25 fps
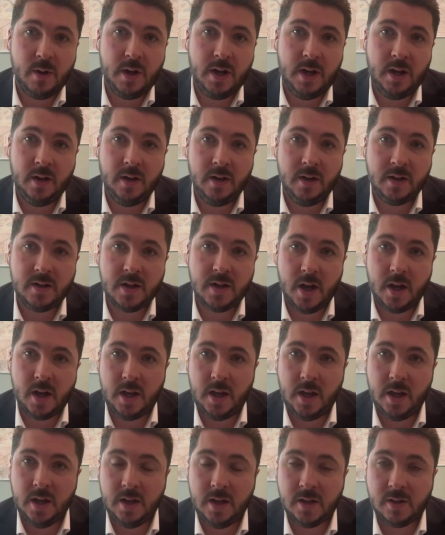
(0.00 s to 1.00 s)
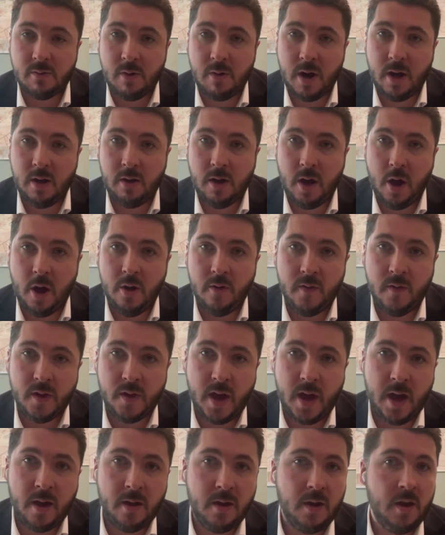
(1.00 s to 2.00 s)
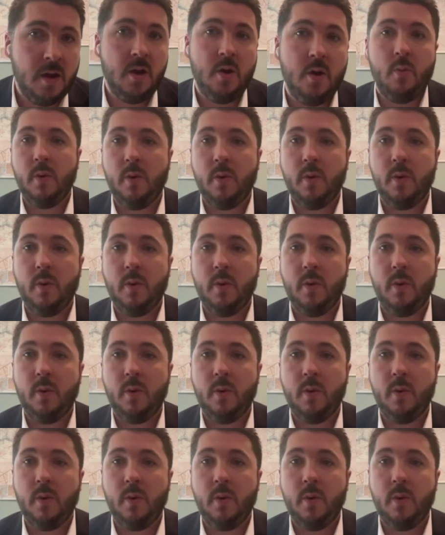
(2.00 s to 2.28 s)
between Turkey and Israel over that.